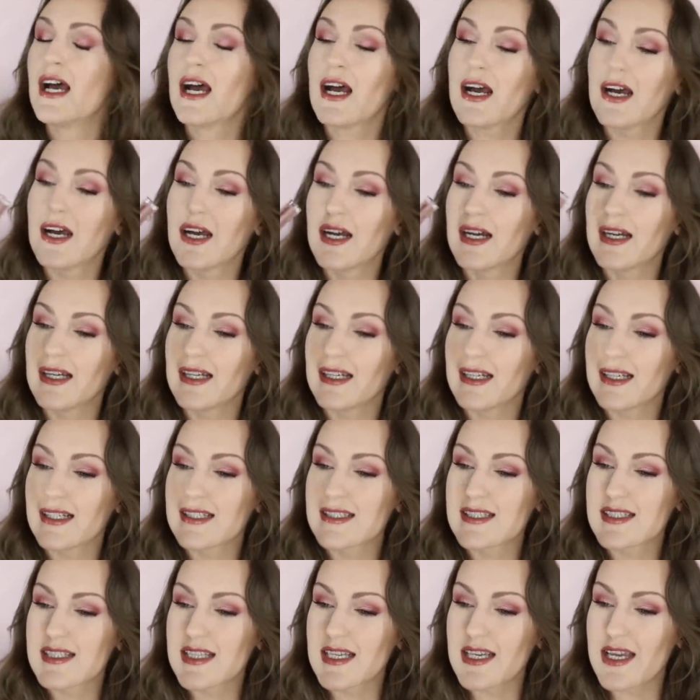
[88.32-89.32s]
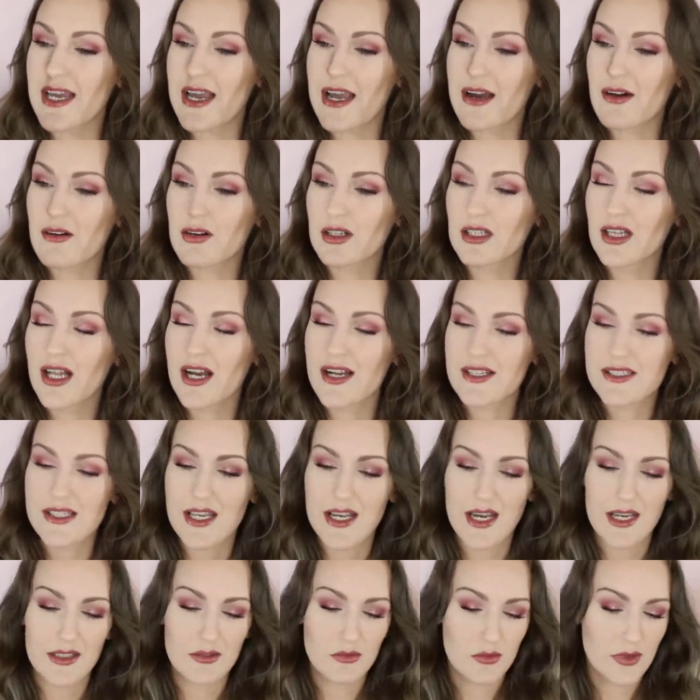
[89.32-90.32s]
Uh, it's the Hourglass
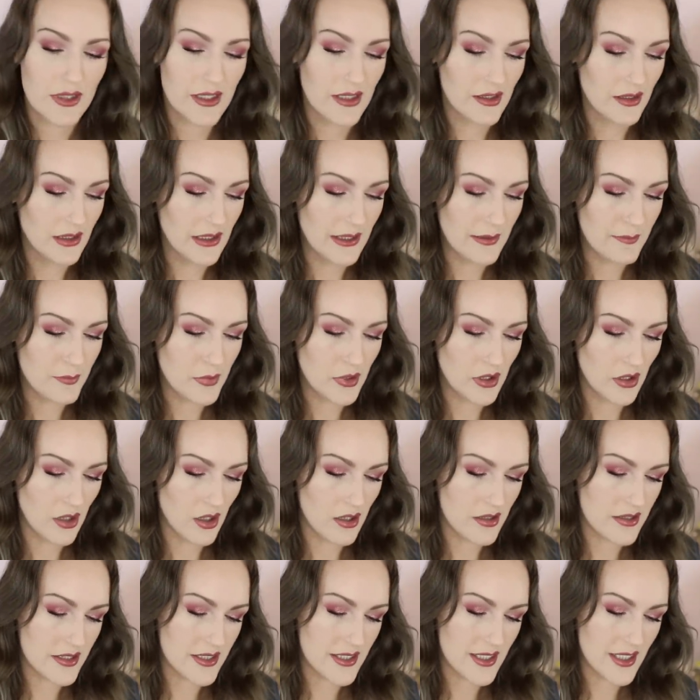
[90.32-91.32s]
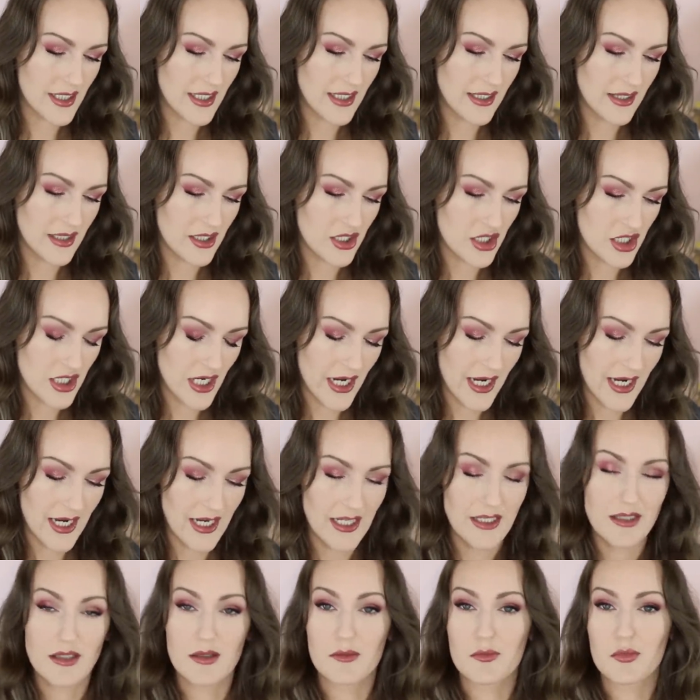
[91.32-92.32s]
Unreal Lip Gloss in the
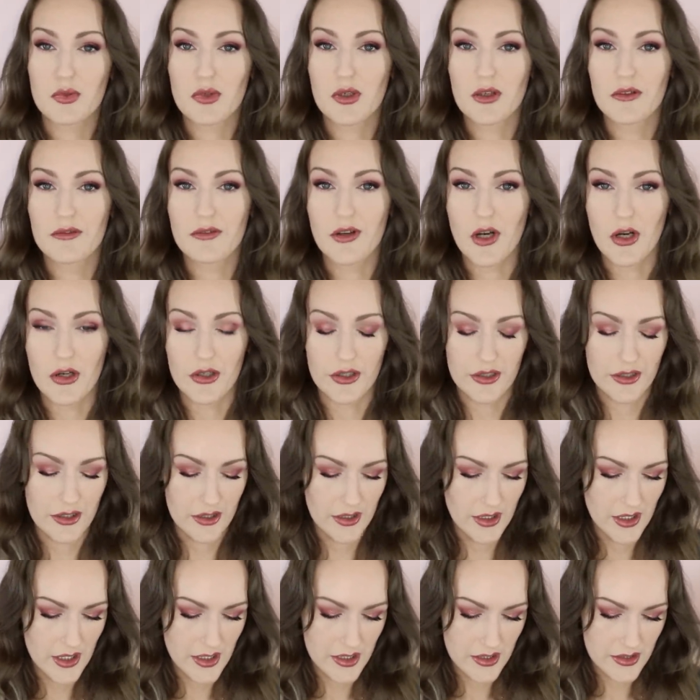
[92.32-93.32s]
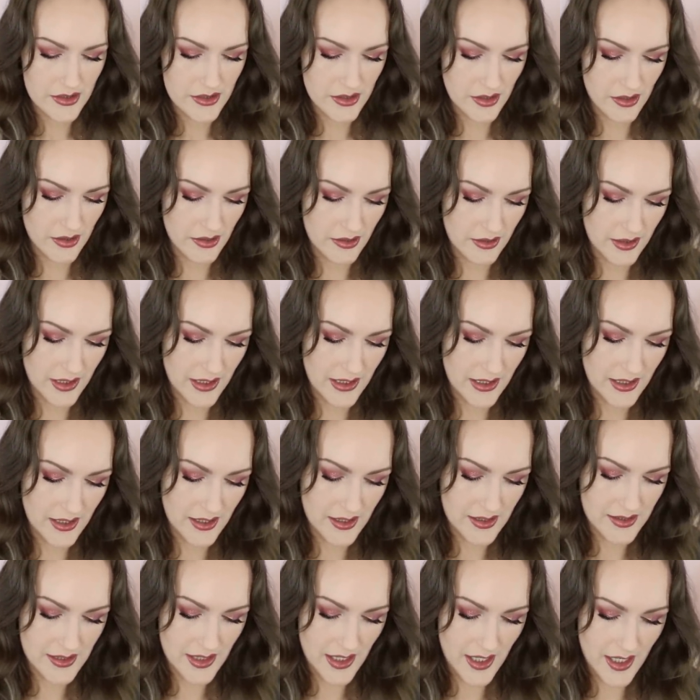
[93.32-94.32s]
shade Provoke. So it
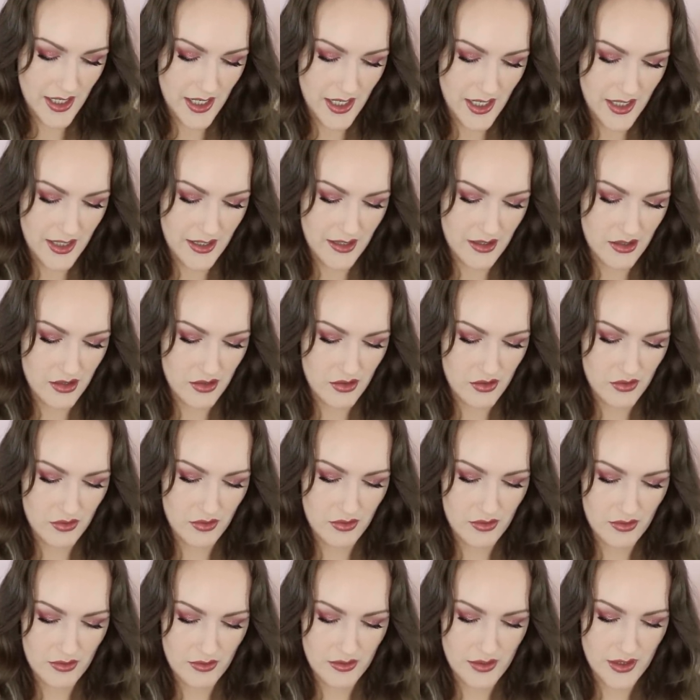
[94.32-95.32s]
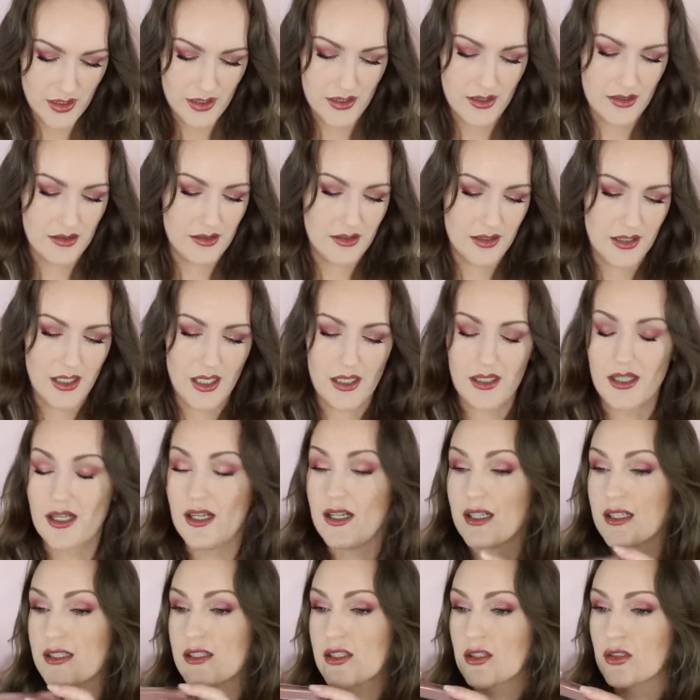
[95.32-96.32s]
is a nude
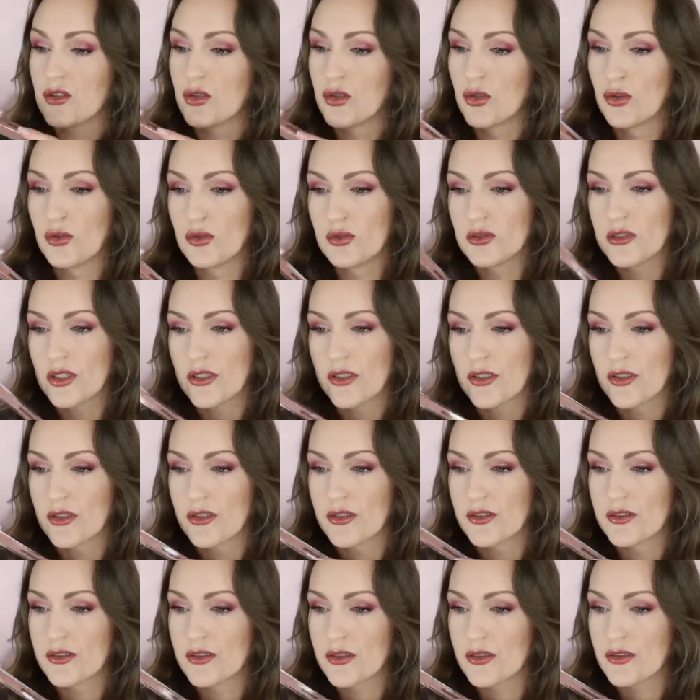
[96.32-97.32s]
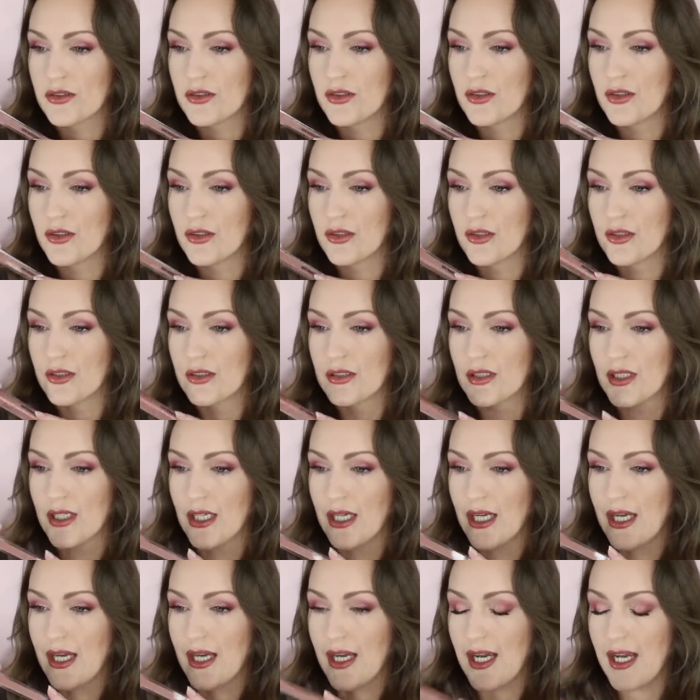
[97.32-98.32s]
color. It's a cool toned nude.
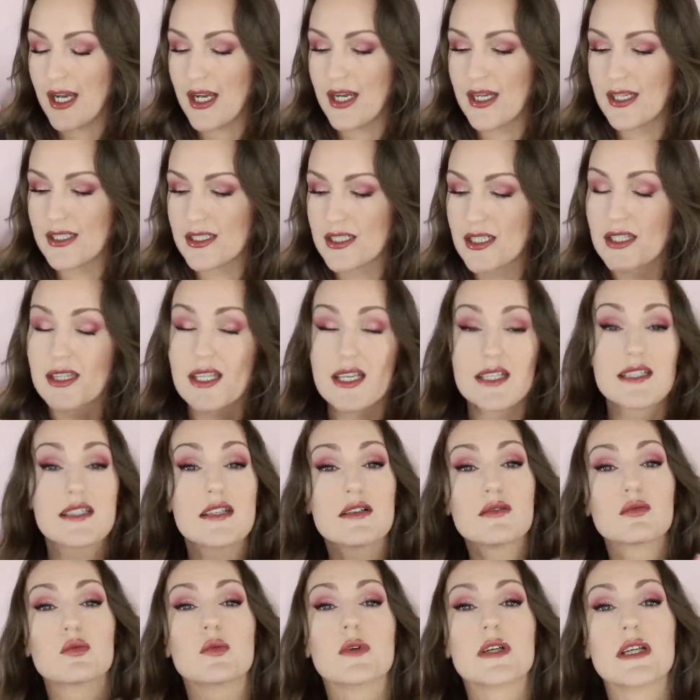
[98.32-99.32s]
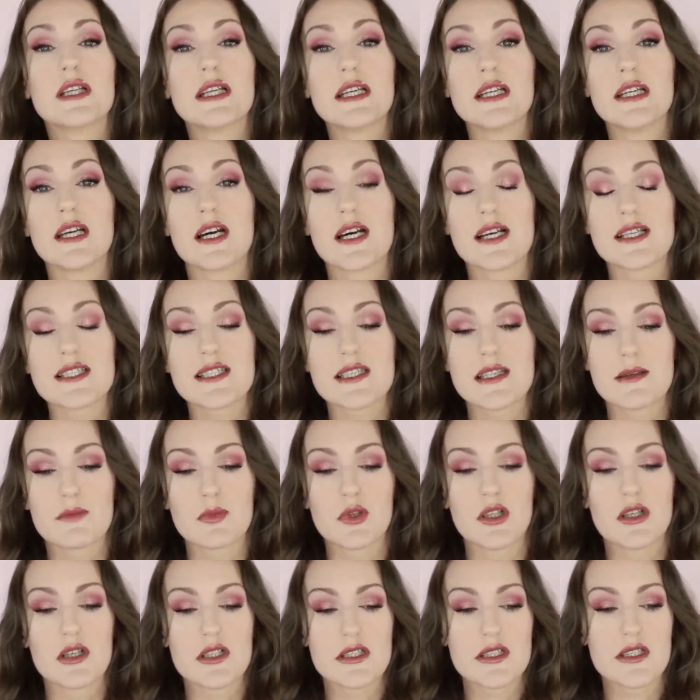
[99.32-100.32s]
And these are really nice
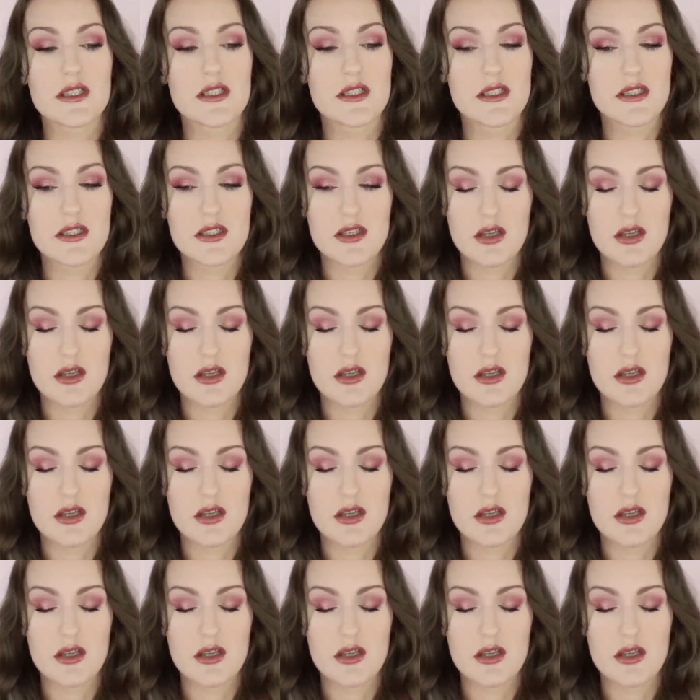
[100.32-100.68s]
lip glosses.